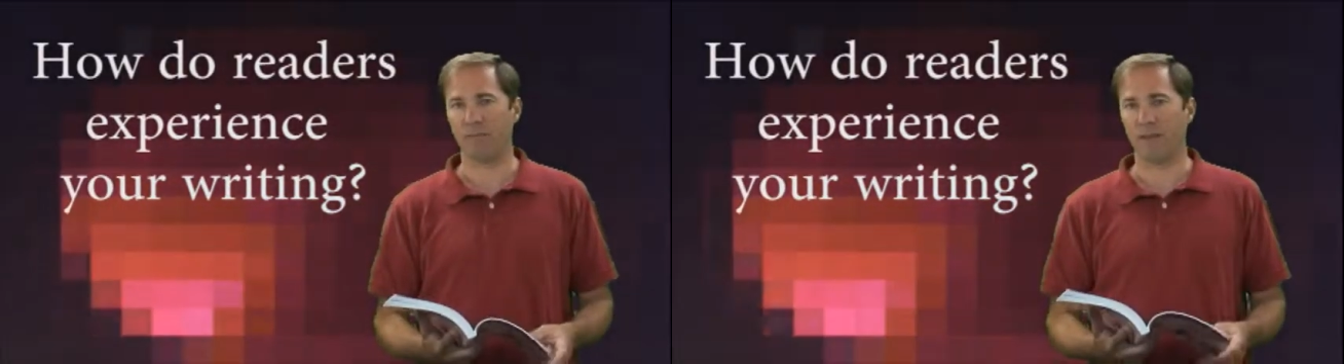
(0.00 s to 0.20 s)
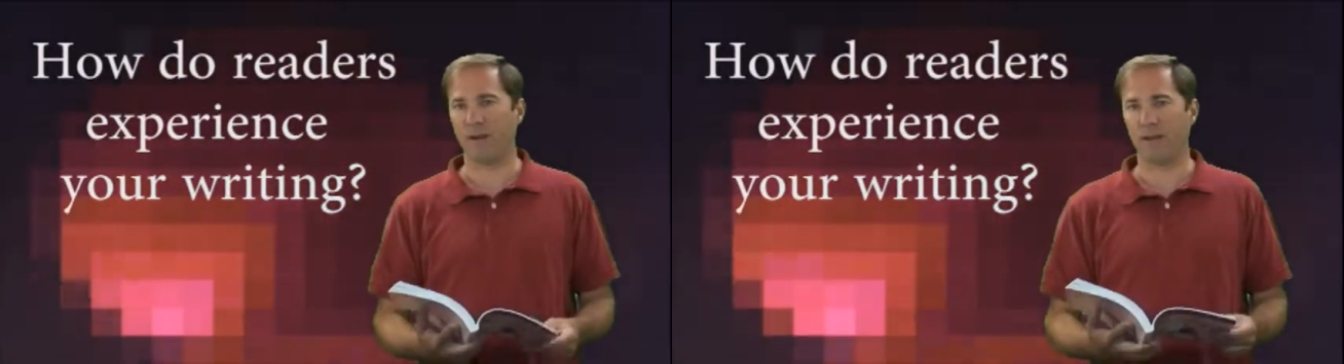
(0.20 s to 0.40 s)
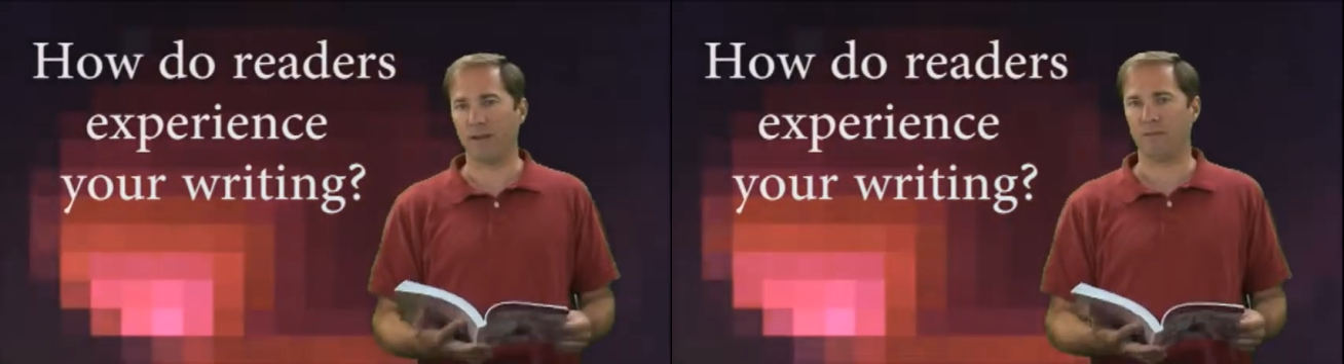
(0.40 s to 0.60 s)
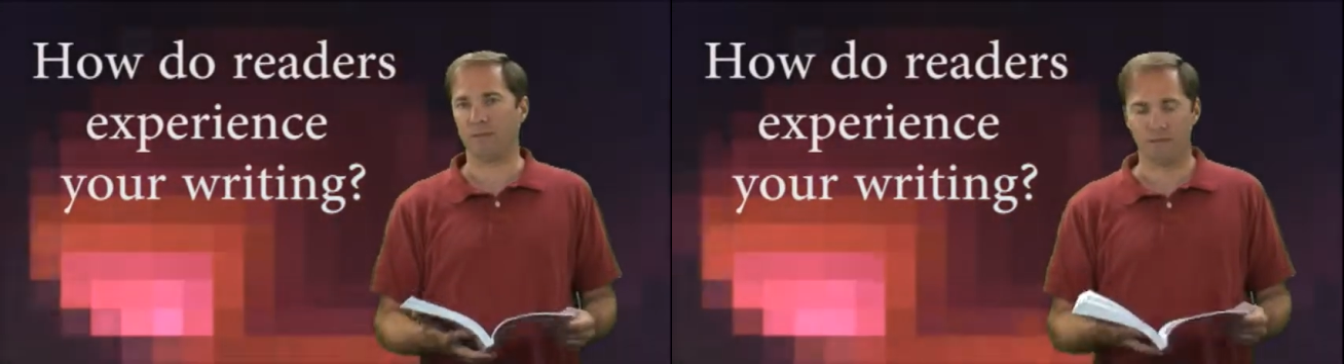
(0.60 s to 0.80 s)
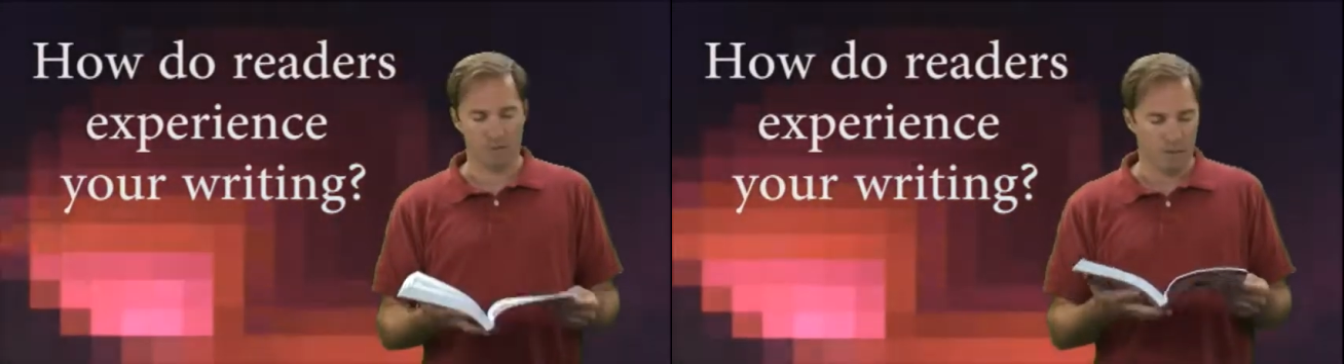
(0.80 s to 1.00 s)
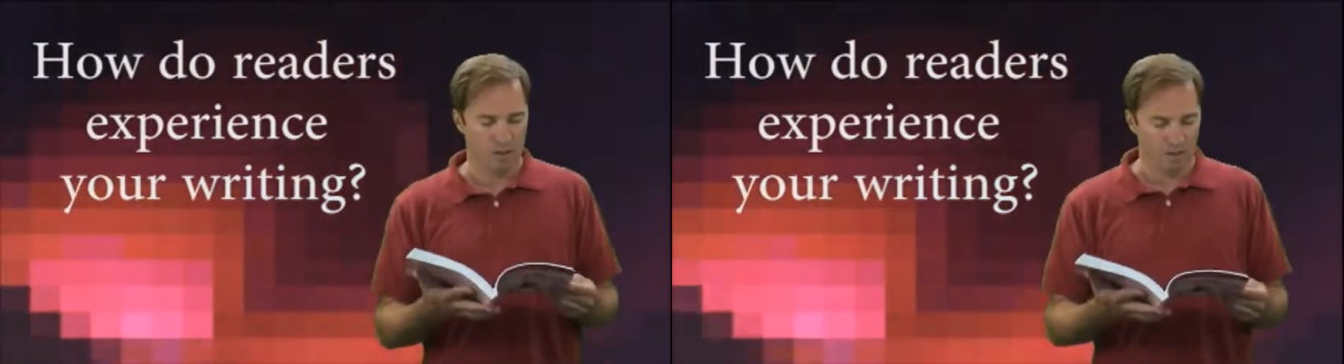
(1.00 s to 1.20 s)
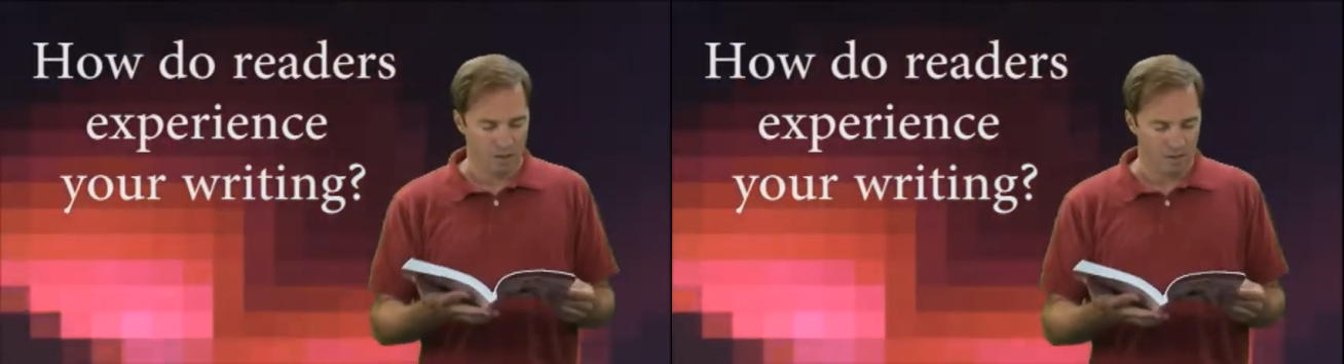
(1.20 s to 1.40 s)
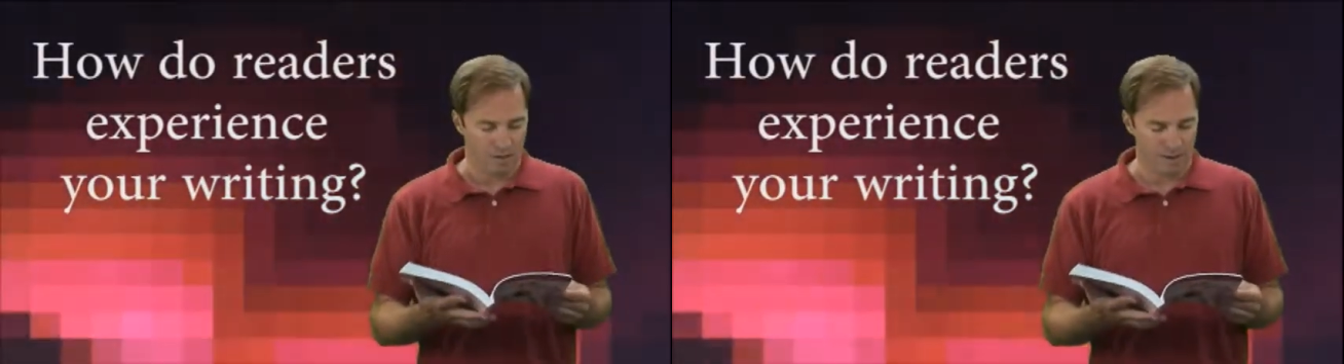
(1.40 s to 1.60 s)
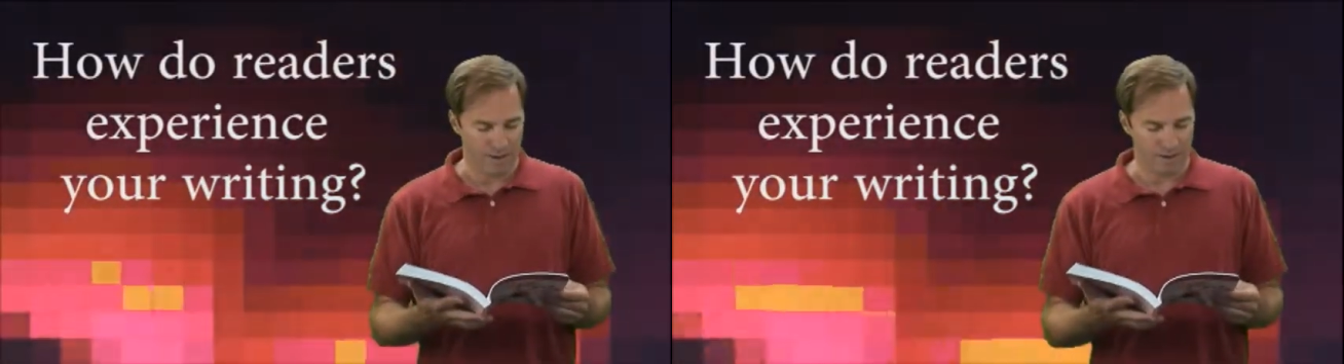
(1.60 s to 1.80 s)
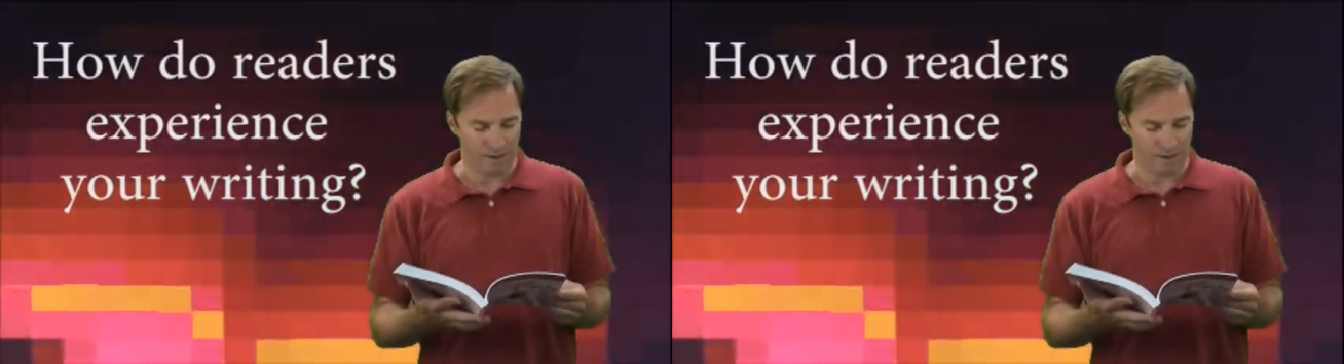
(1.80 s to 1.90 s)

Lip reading: my writing? All right,